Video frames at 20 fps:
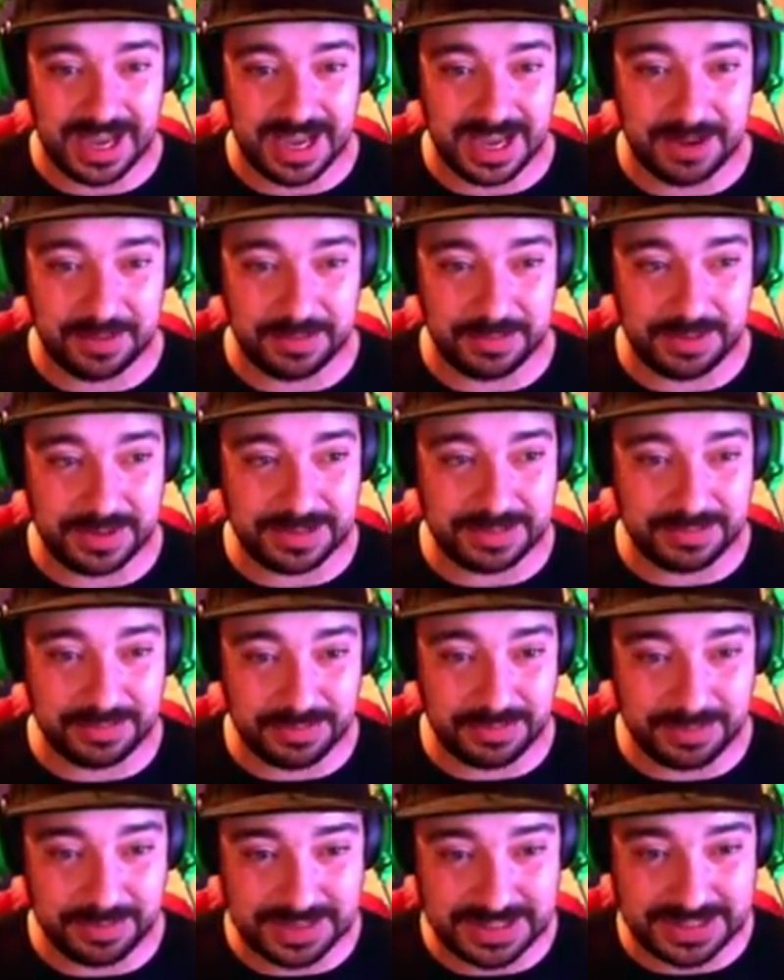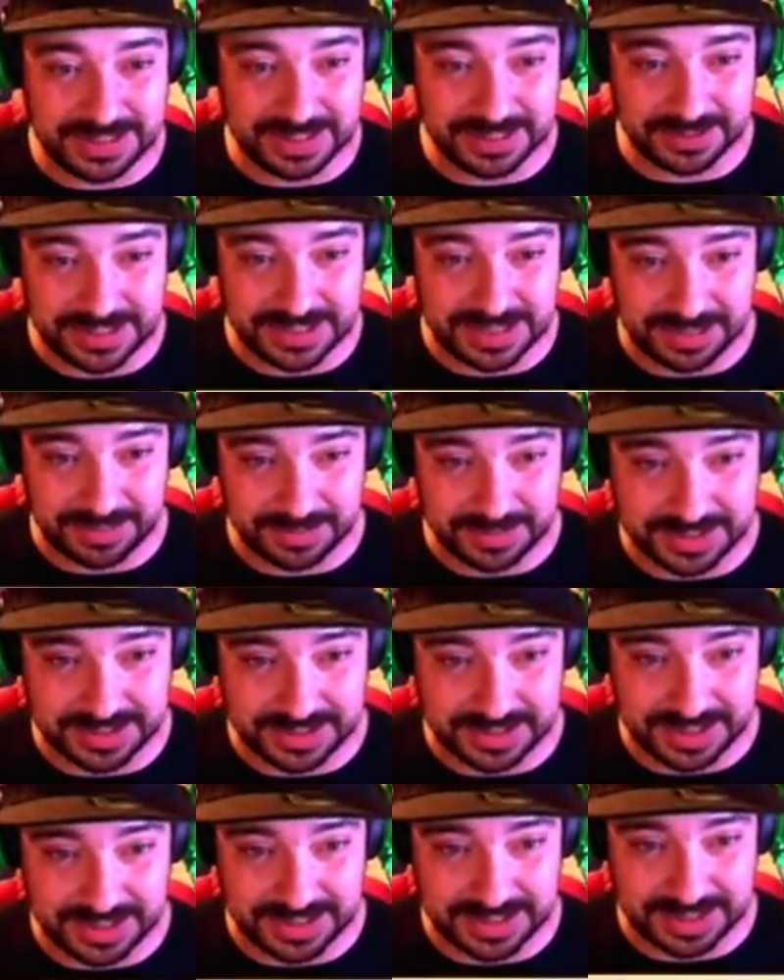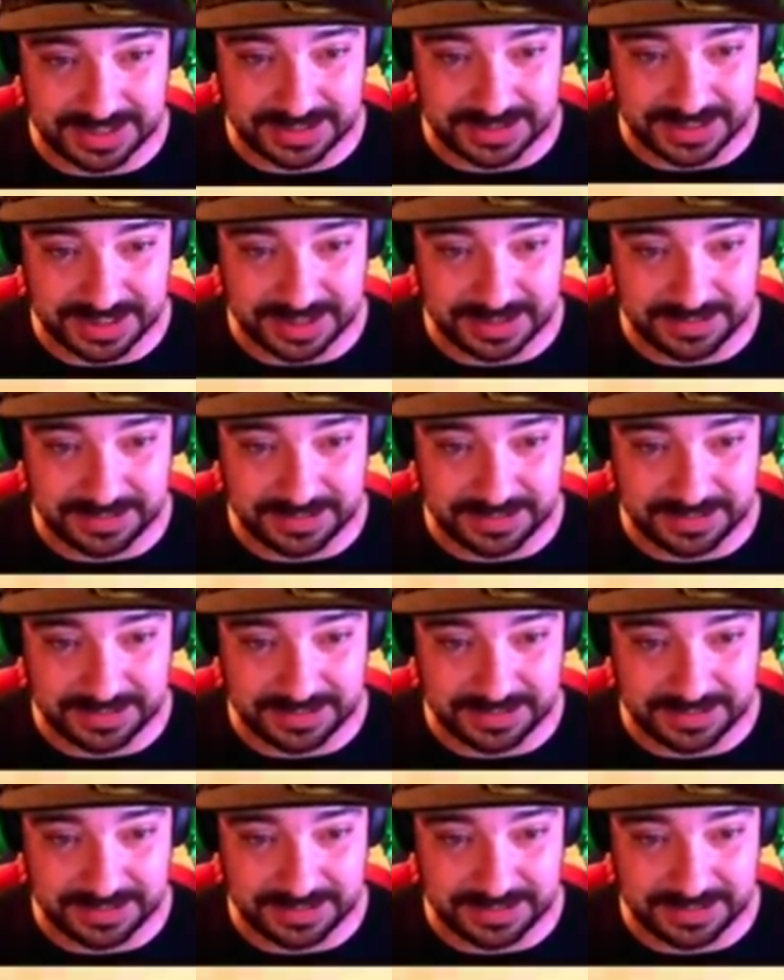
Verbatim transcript: Um, we can probably still tame this guy at the same